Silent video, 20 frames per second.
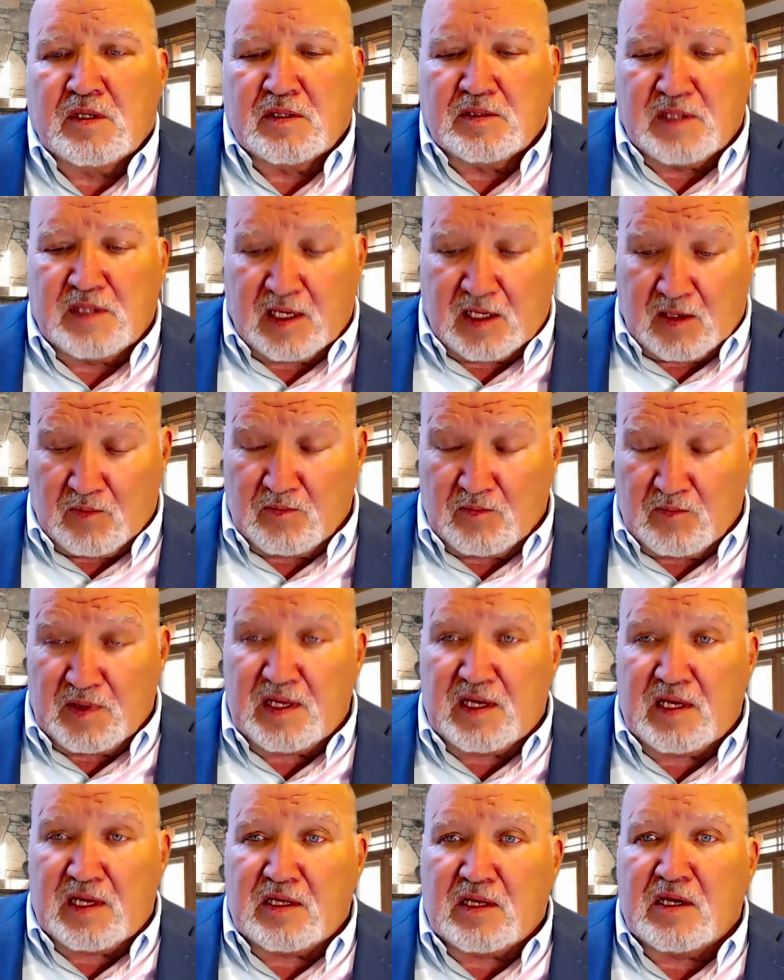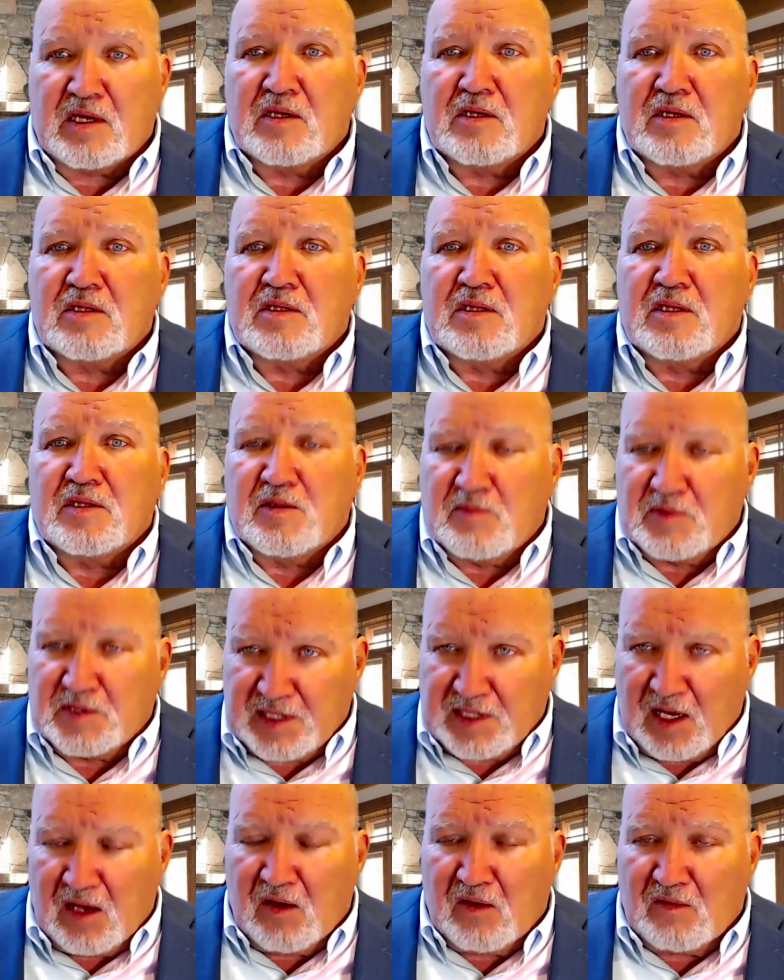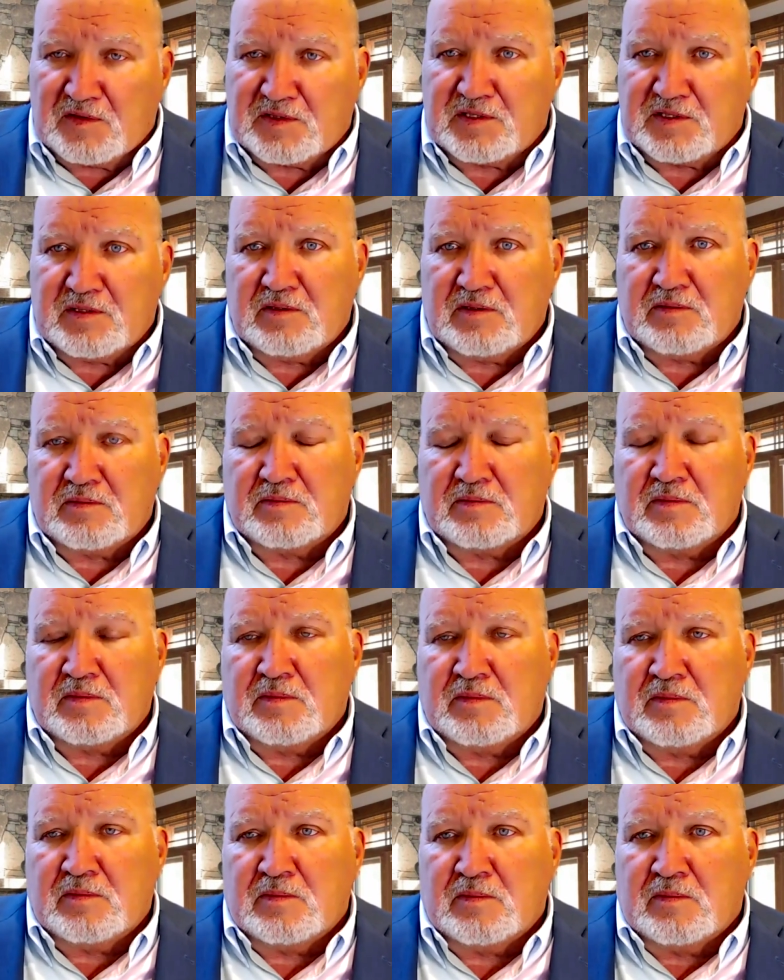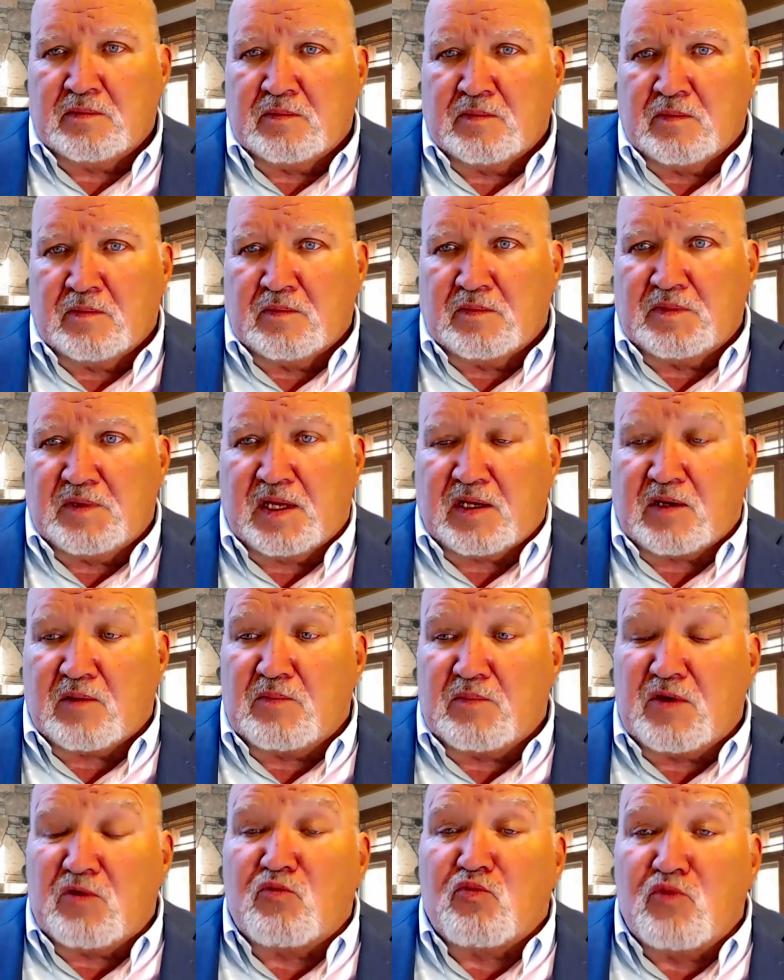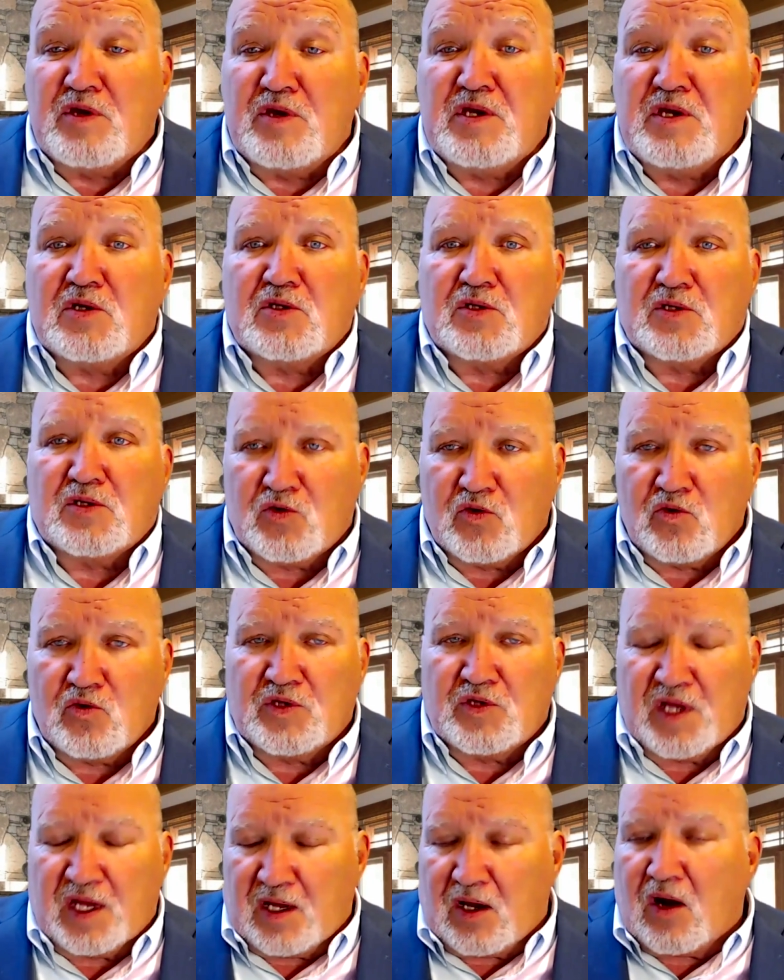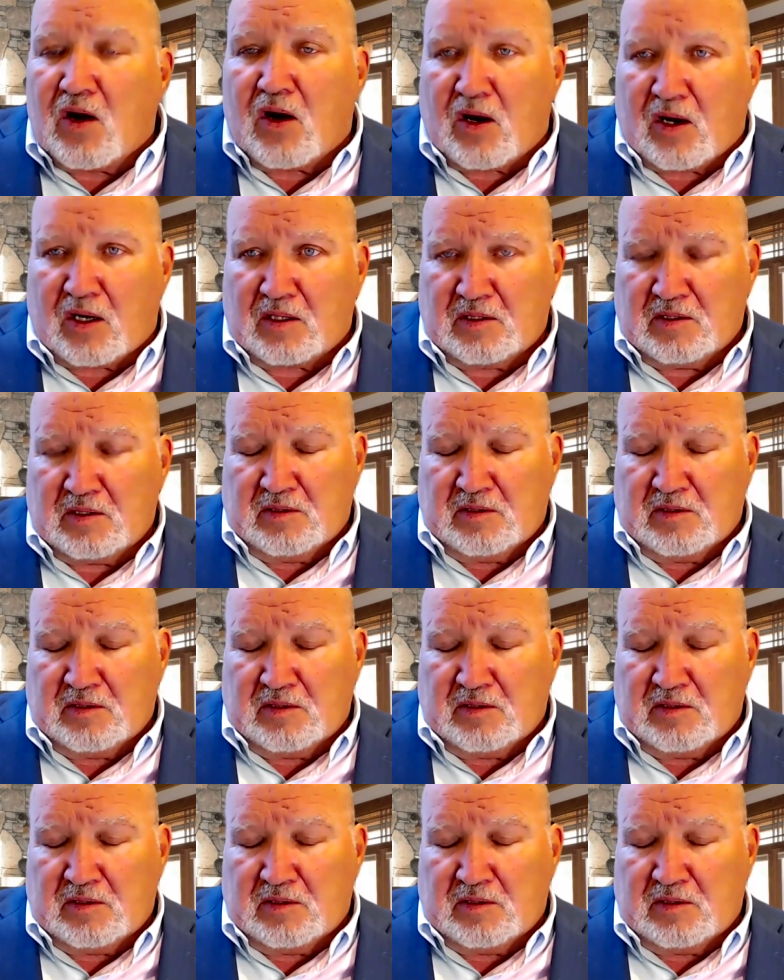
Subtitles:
They can be themselves. They can be real in who they are.